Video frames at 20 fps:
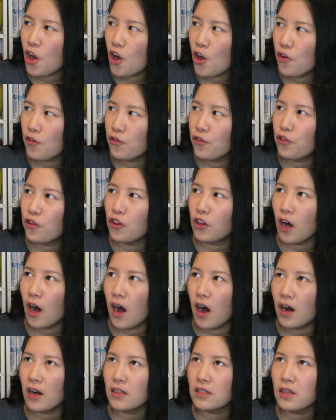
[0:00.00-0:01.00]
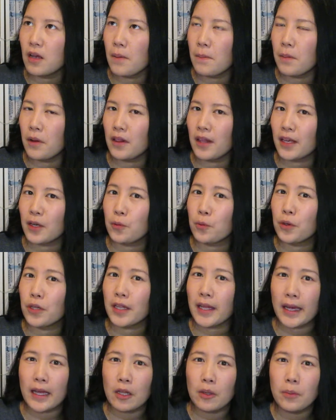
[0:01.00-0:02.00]
flawed but like
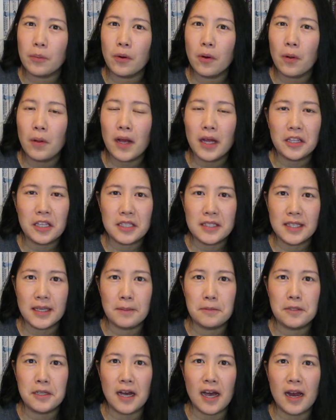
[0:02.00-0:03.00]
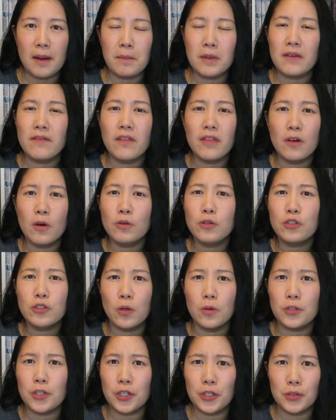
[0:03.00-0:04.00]
relatable at the same time. Even though you
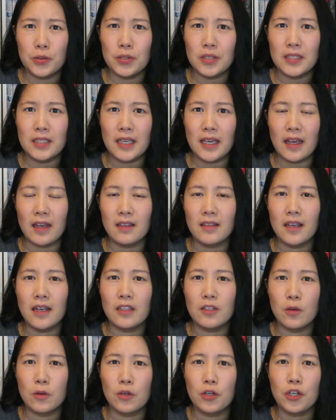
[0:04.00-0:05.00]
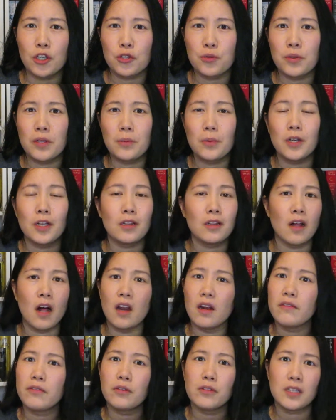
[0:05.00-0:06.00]
don't understand and don't agree with a
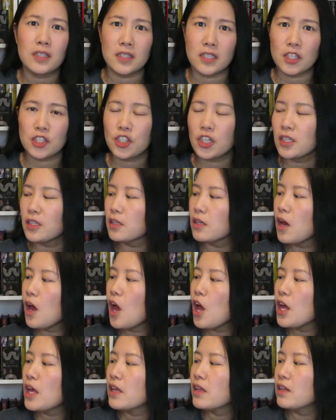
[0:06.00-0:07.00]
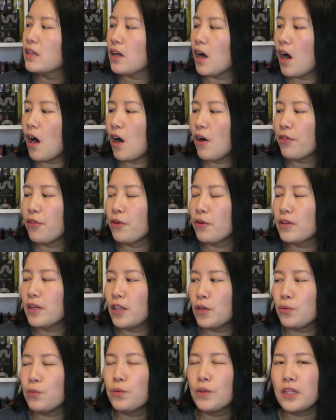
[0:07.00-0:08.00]
lot of her decision, the author
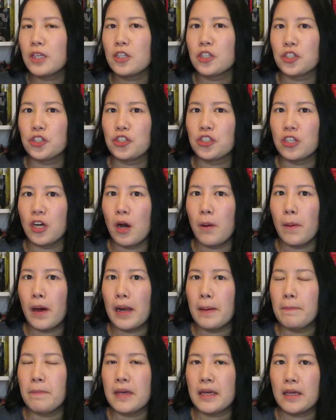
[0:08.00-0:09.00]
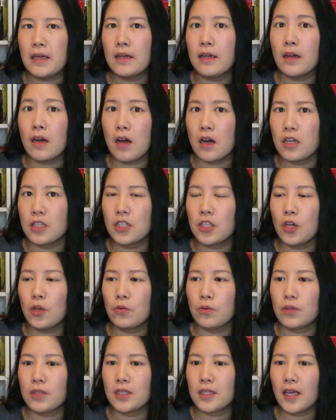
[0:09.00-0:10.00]
did a really good job at making us
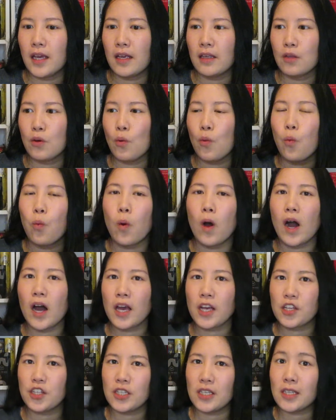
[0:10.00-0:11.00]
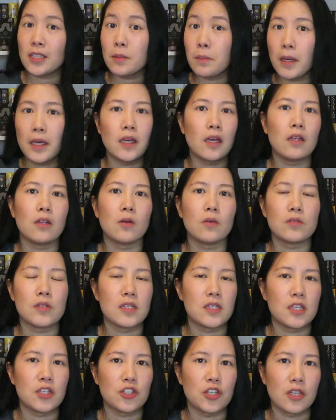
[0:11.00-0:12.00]
understand why she is making those
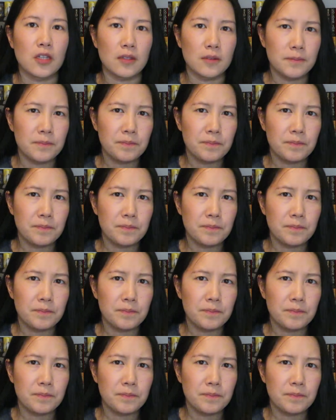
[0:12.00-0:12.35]
decisions.